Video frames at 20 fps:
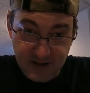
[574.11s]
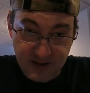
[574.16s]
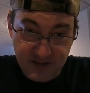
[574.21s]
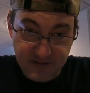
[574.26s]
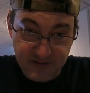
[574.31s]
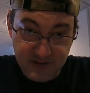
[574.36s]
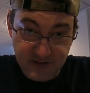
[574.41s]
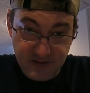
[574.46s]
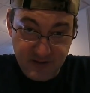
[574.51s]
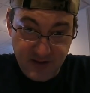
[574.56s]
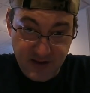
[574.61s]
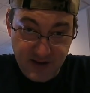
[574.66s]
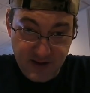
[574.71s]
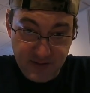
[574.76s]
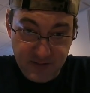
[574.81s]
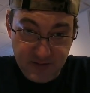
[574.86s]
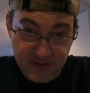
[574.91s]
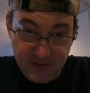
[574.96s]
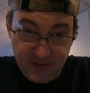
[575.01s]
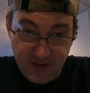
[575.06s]
a few
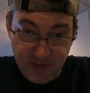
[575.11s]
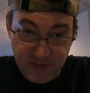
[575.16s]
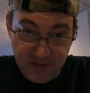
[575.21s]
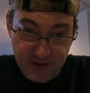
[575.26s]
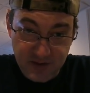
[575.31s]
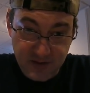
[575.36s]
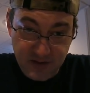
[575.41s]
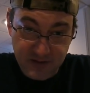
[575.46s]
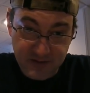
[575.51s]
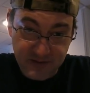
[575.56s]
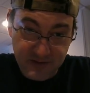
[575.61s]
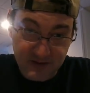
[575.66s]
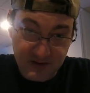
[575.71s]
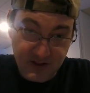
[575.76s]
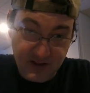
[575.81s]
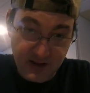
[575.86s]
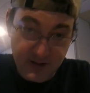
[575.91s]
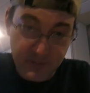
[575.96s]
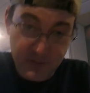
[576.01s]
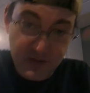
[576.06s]
times, so I'm gonna do it a few
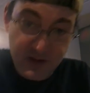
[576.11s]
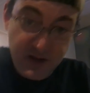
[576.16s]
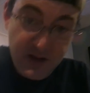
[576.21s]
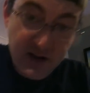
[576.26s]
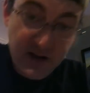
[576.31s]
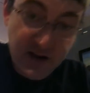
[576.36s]
times.